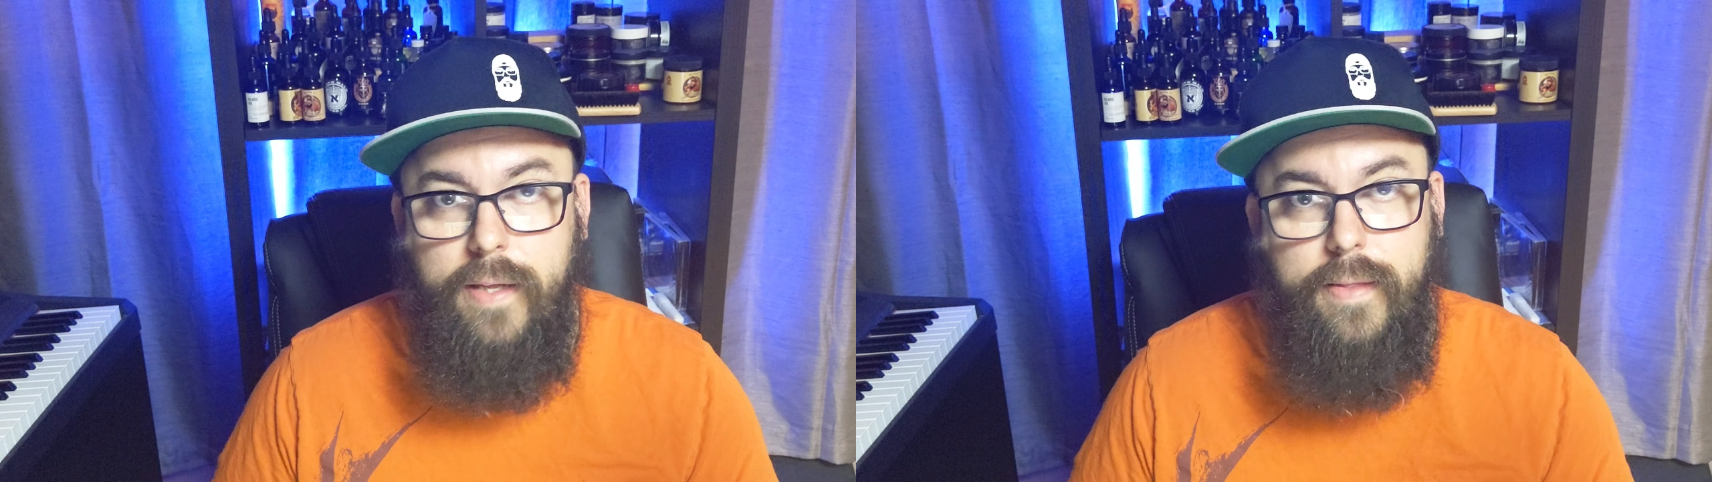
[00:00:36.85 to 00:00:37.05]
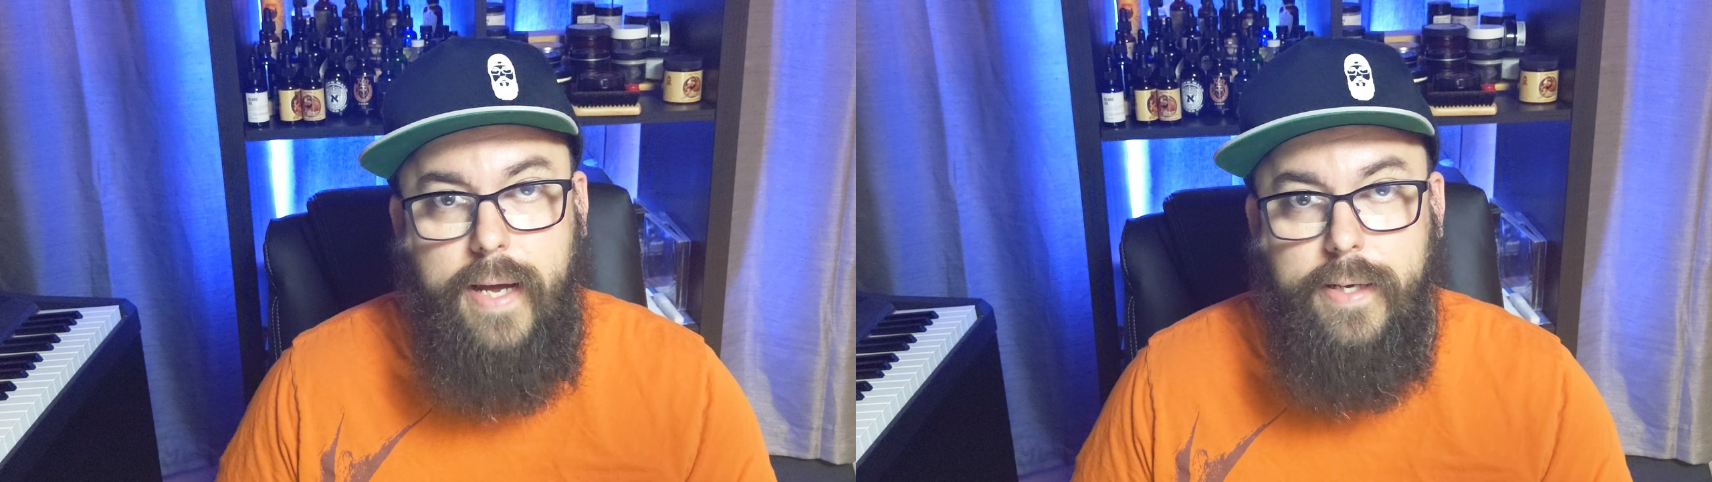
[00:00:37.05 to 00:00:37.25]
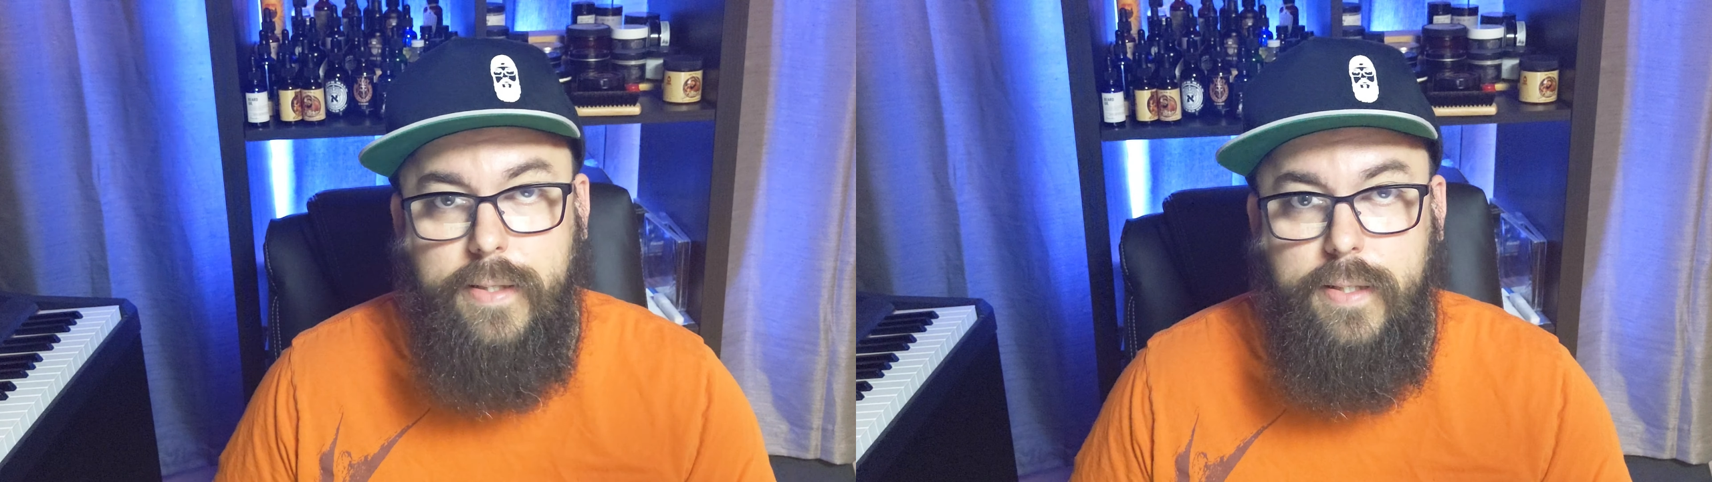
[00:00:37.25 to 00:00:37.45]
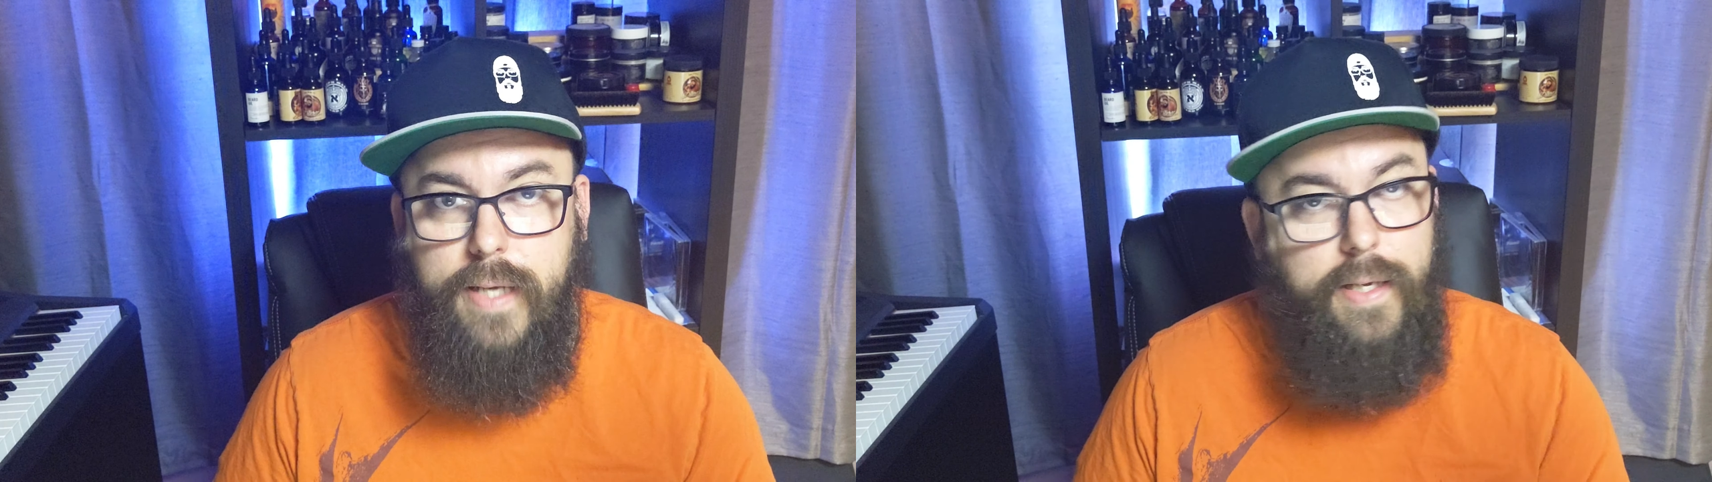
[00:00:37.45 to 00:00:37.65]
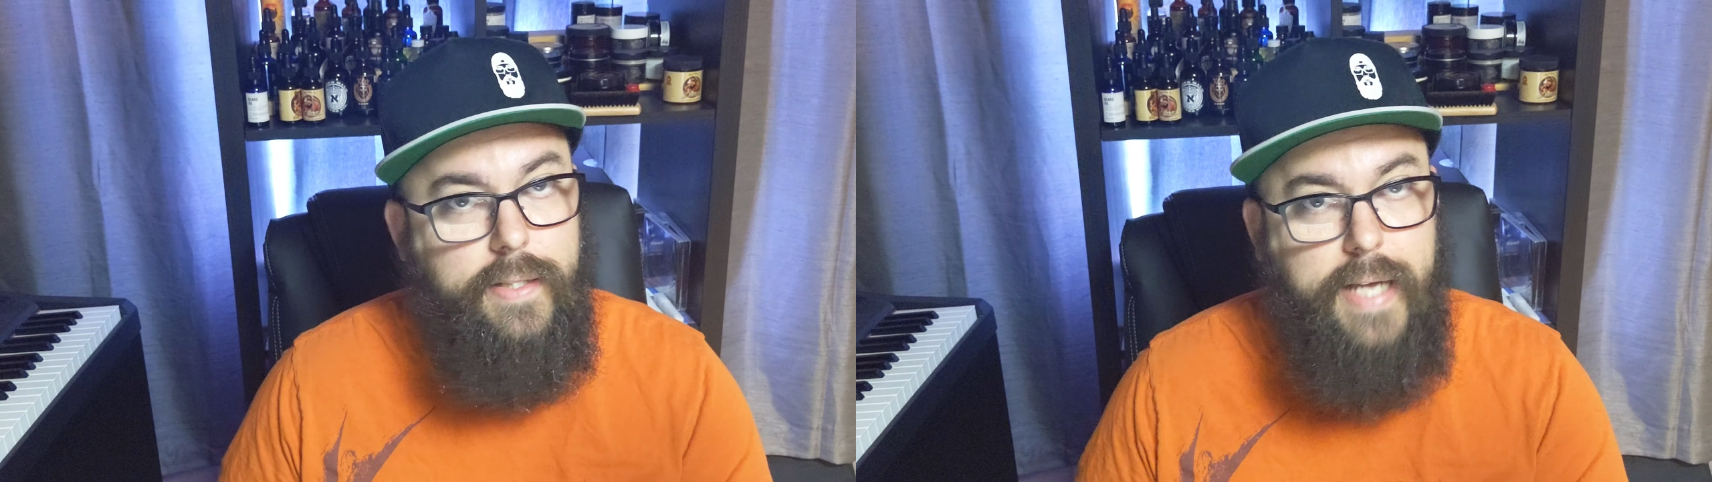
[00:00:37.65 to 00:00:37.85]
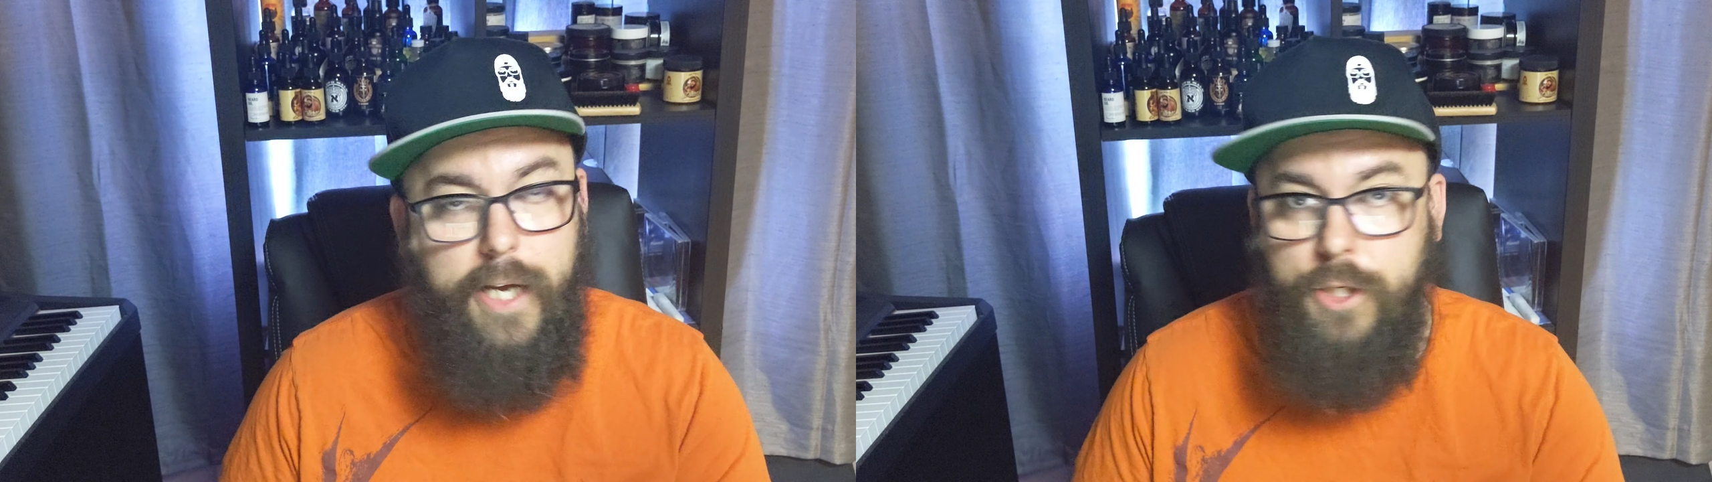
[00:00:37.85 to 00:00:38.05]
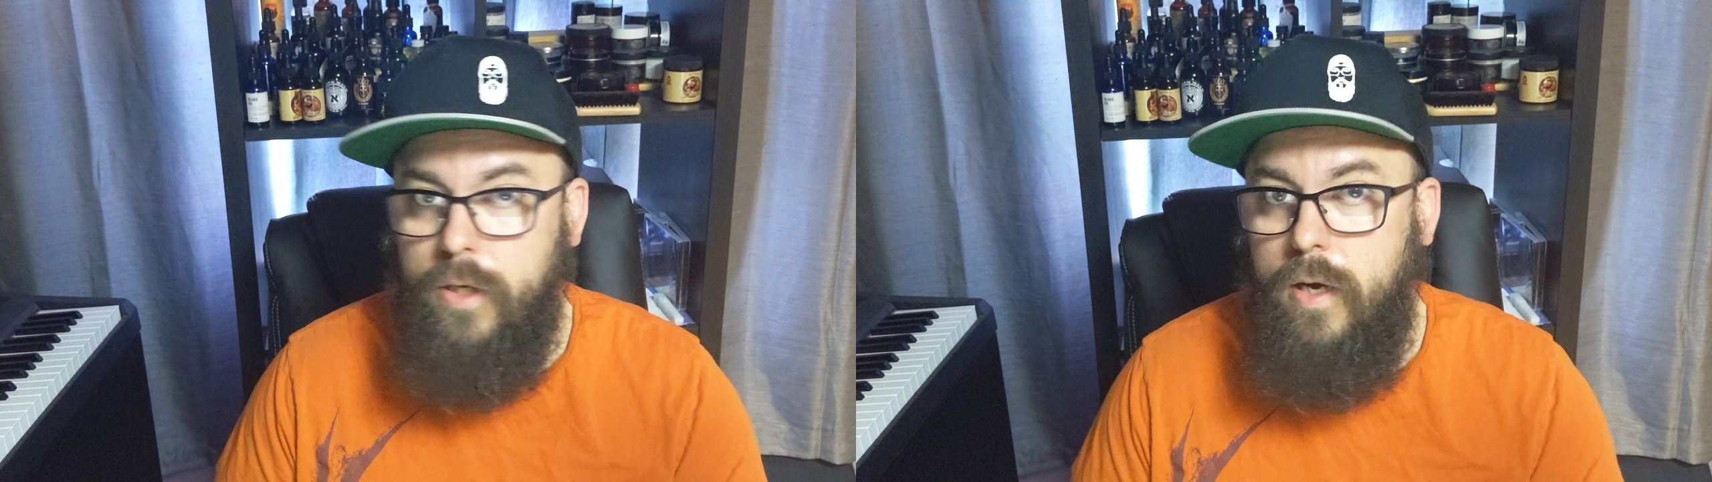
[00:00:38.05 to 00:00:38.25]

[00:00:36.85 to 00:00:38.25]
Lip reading: that it's actually